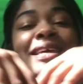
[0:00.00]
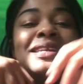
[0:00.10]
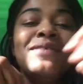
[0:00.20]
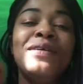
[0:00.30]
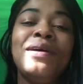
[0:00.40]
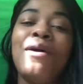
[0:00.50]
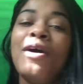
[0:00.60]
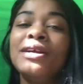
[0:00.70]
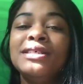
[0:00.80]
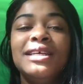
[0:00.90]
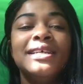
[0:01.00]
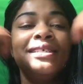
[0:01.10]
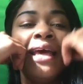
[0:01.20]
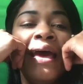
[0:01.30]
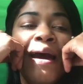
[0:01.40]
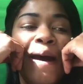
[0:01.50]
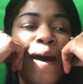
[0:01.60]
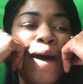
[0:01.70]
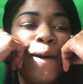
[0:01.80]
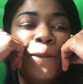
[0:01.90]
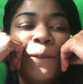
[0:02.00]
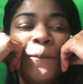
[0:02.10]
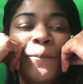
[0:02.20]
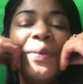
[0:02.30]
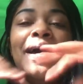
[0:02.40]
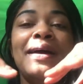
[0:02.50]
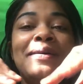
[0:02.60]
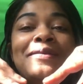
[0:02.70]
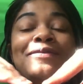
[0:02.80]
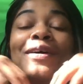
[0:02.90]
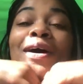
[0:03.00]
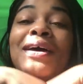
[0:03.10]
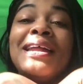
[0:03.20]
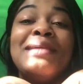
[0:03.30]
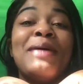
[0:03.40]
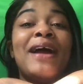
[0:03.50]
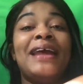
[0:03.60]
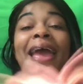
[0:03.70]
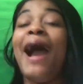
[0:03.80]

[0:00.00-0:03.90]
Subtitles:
get different artists. But for anybody,